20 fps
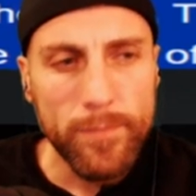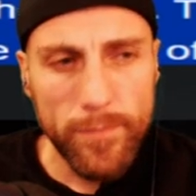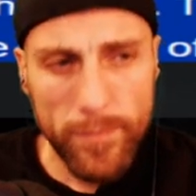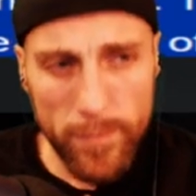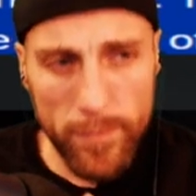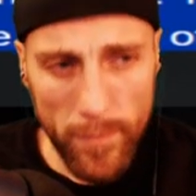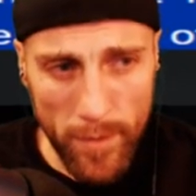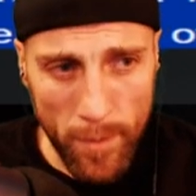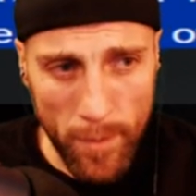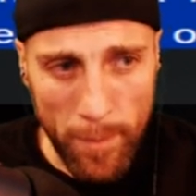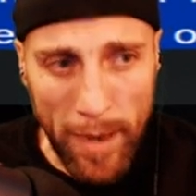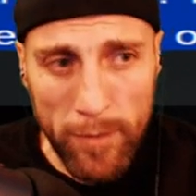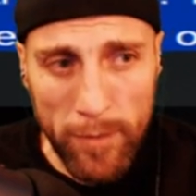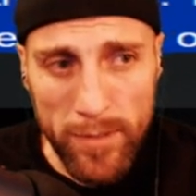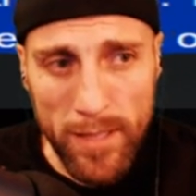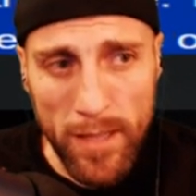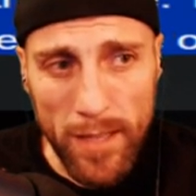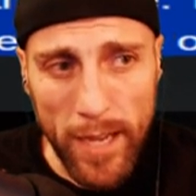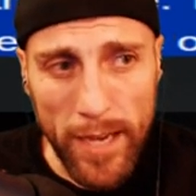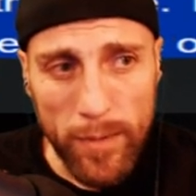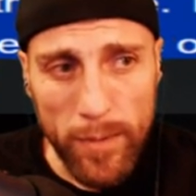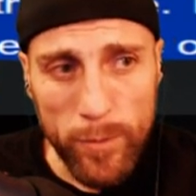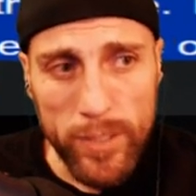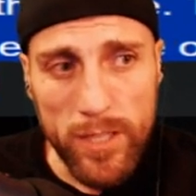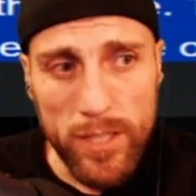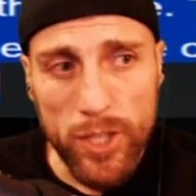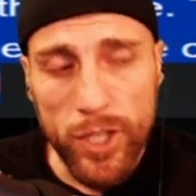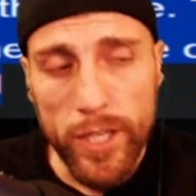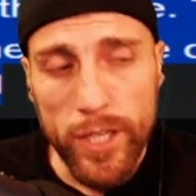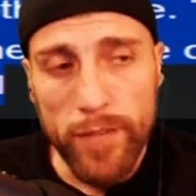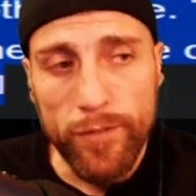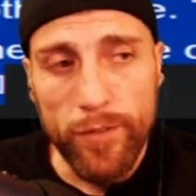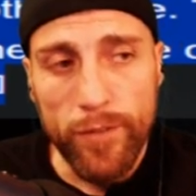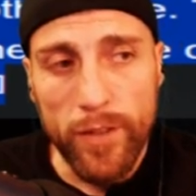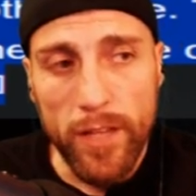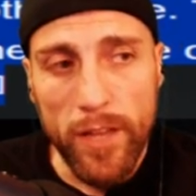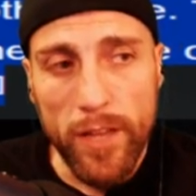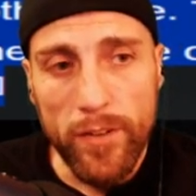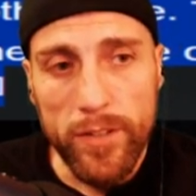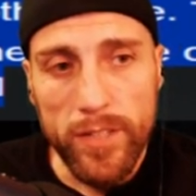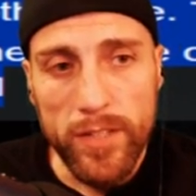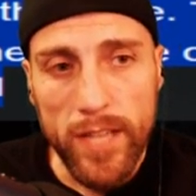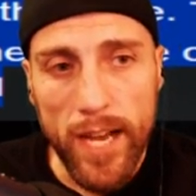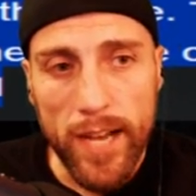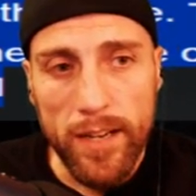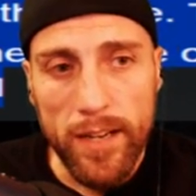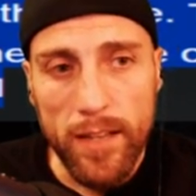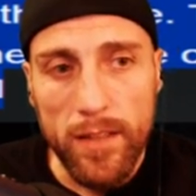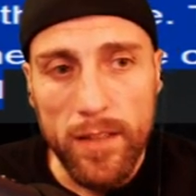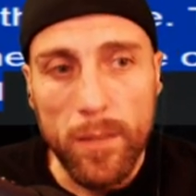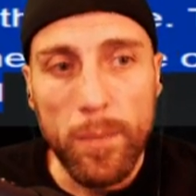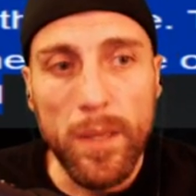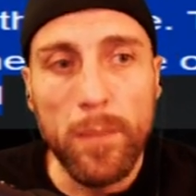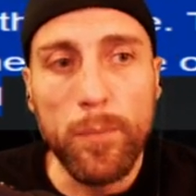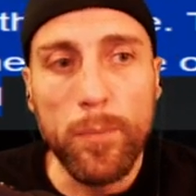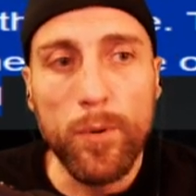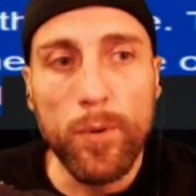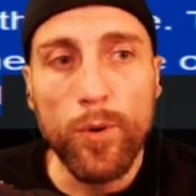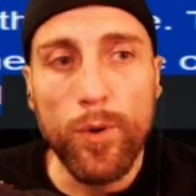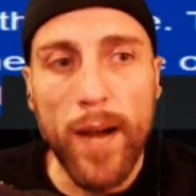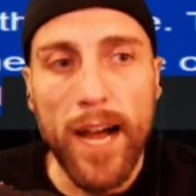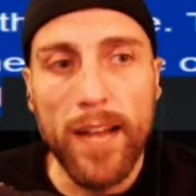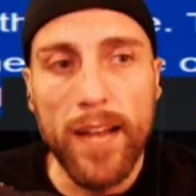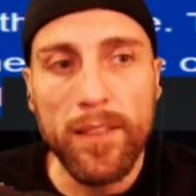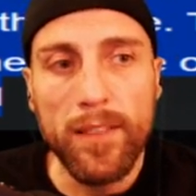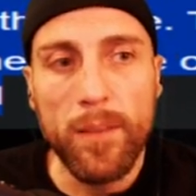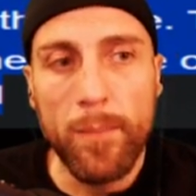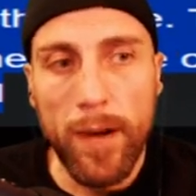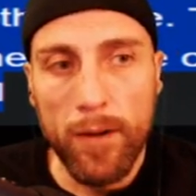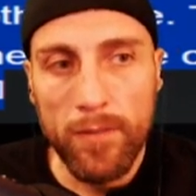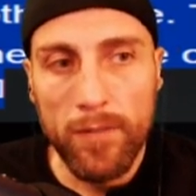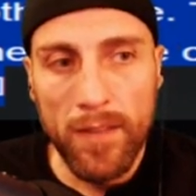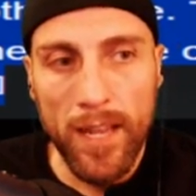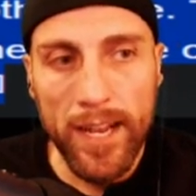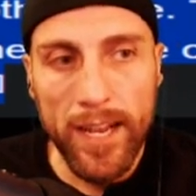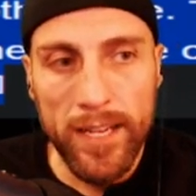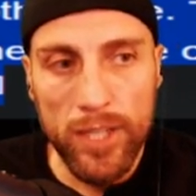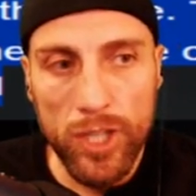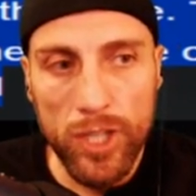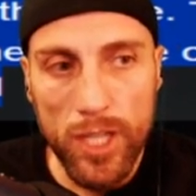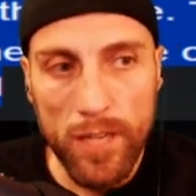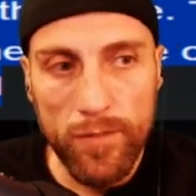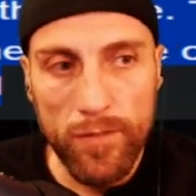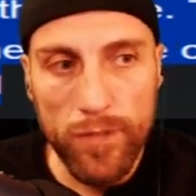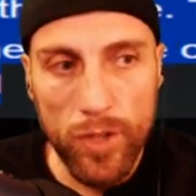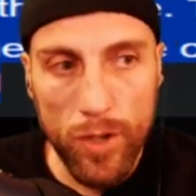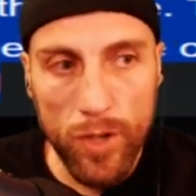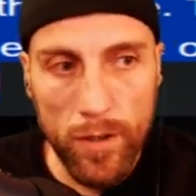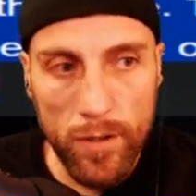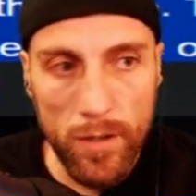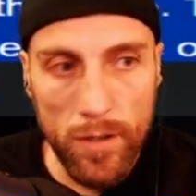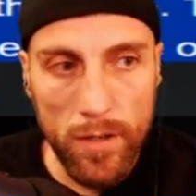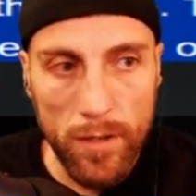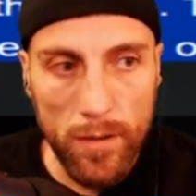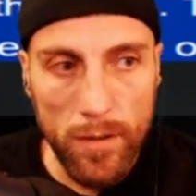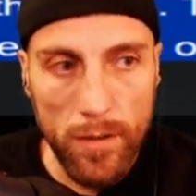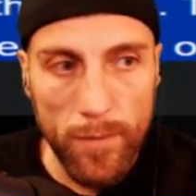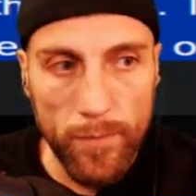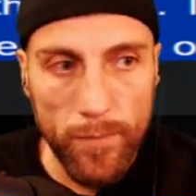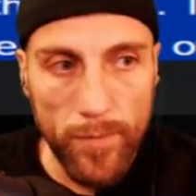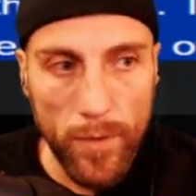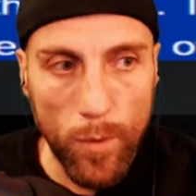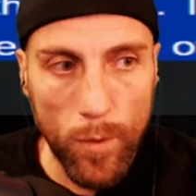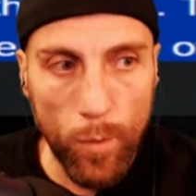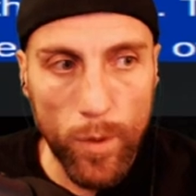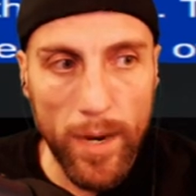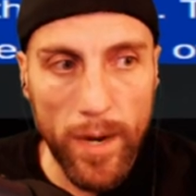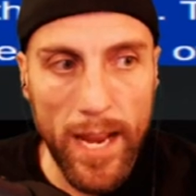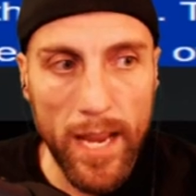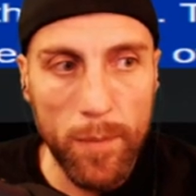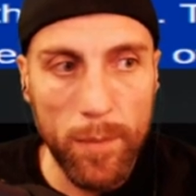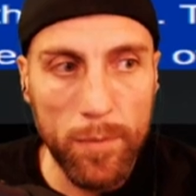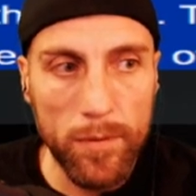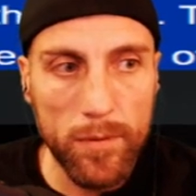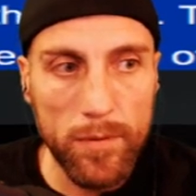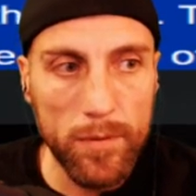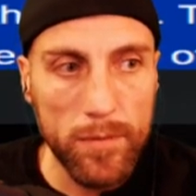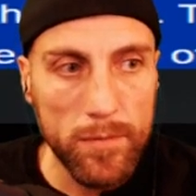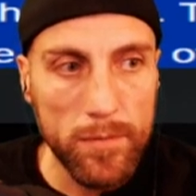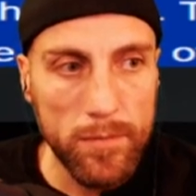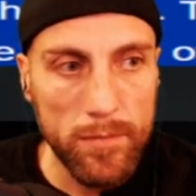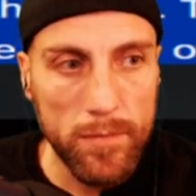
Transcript: The mountain lion was the chief for the other side. The people who had the mountain lion chief turned were able...